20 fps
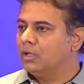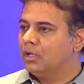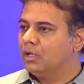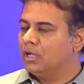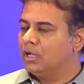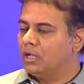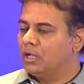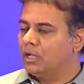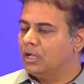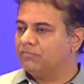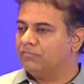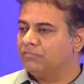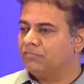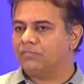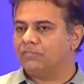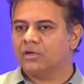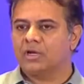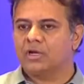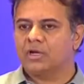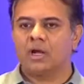If
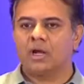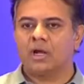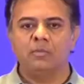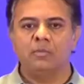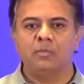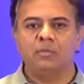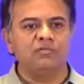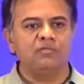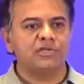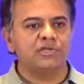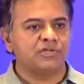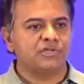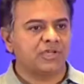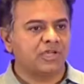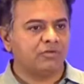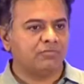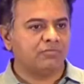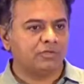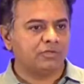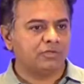Kamal will share
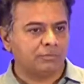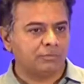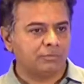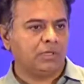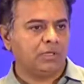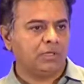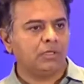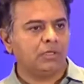with me